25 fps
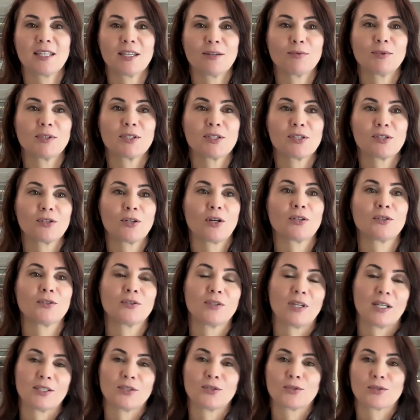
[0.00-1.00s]
They will
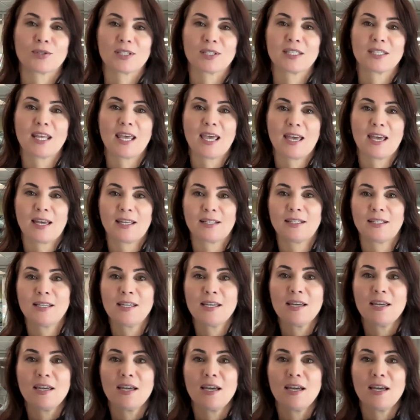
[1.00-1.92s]
start to understand